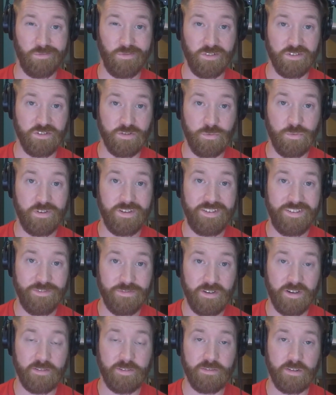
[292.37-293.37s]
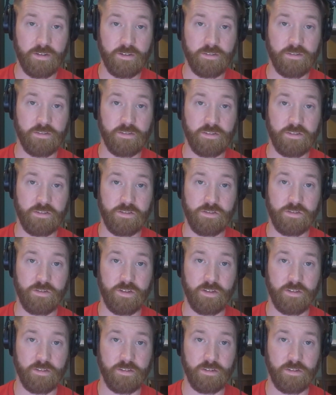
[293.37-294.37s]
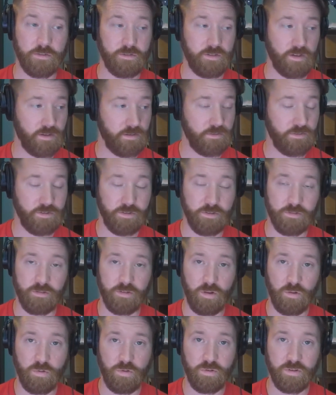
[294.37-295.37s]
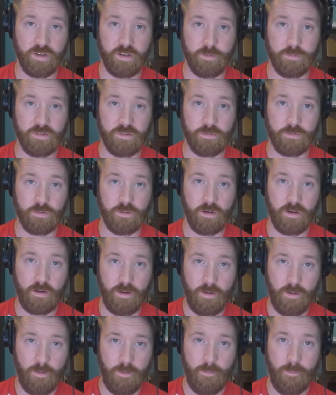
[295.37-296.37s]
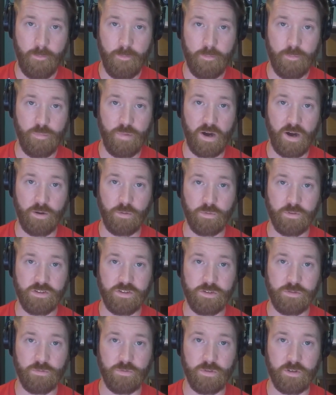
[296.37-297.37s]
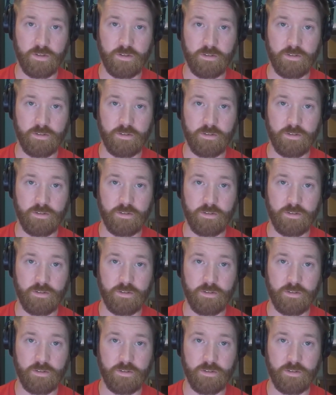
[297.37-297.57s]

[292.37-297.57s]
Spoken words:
for $25 each, you guys can go down to your local game store, buy what you want,